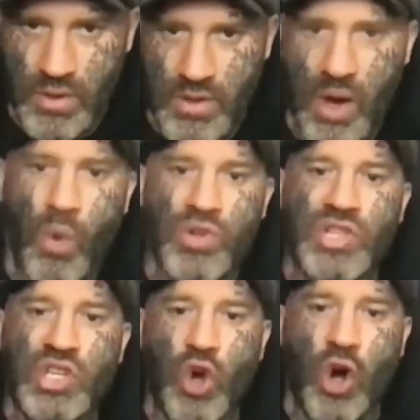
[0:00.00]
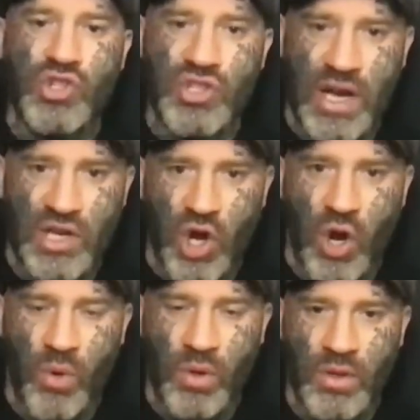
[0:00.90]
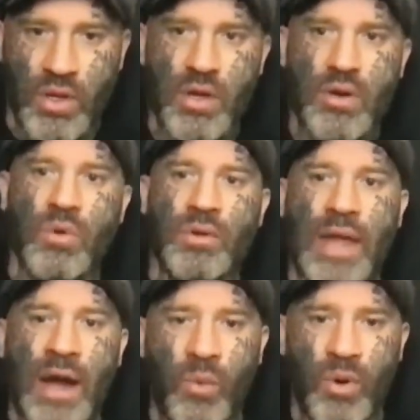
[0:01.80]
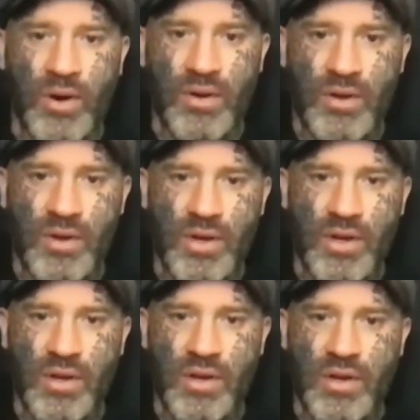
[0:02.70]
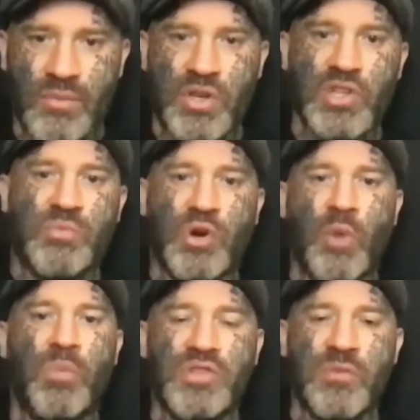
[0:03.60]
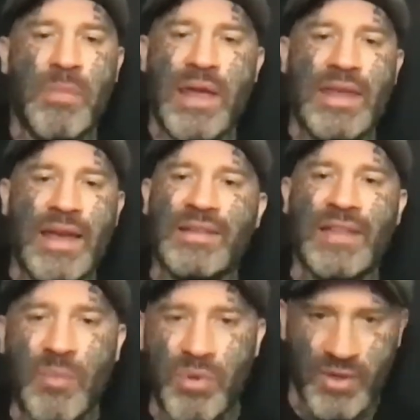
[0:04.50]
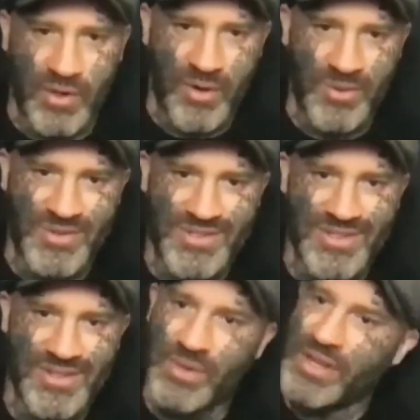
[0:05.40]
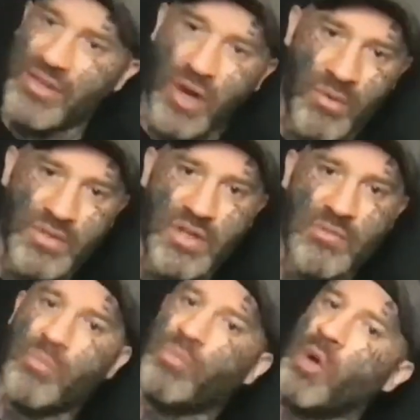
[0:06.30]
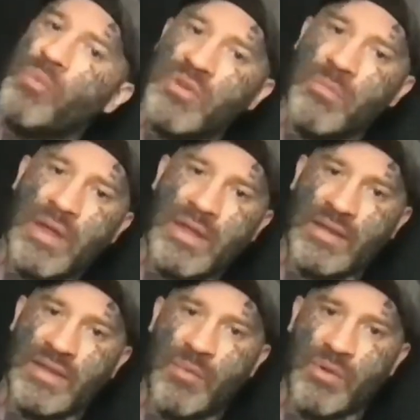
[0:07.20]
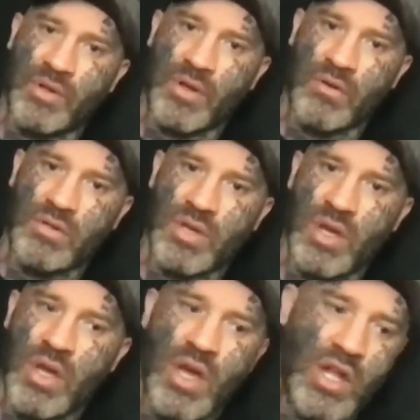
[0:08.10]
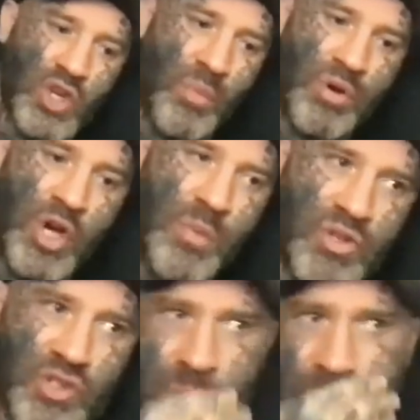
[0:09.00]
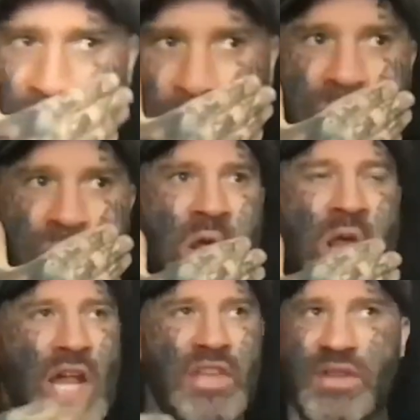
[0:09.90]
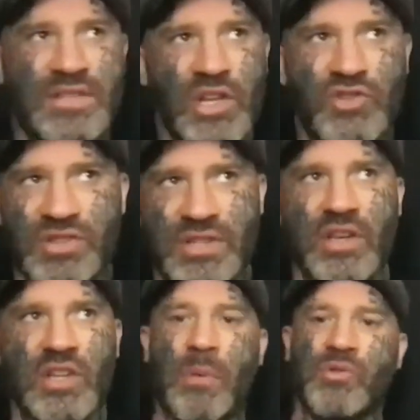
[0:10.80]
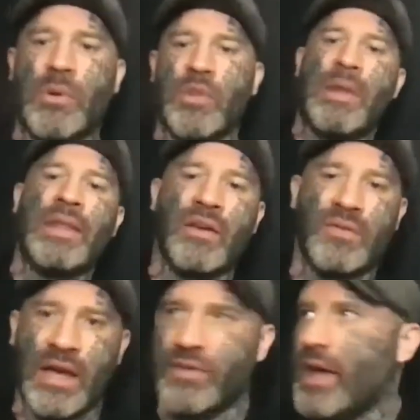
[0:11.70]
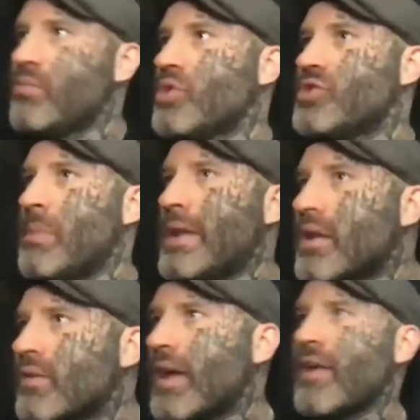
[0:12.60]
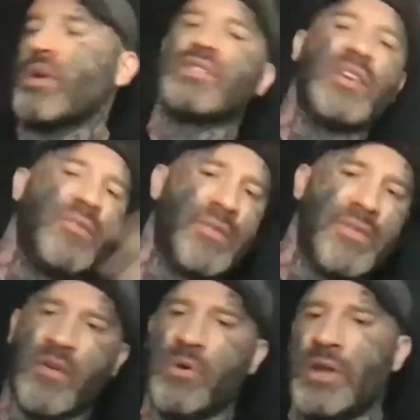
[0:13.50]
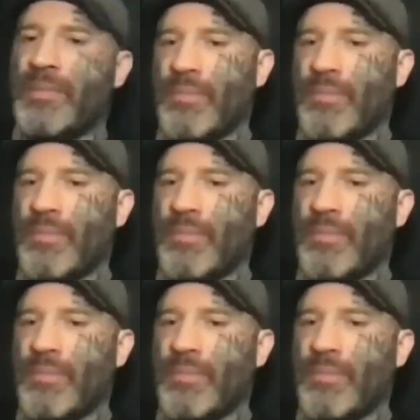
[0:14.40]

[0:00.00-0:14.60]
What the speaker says: And once he got to that goal, well, now what? Because purpose and meaning are deeper than goals. We need goals, but purpose and meaning are deeper than goals. And your purpose should be, it's interesting, isn't it? Because people talk about the meaning of life, yeah? What's the meaning of life? Well, it's different for everybody.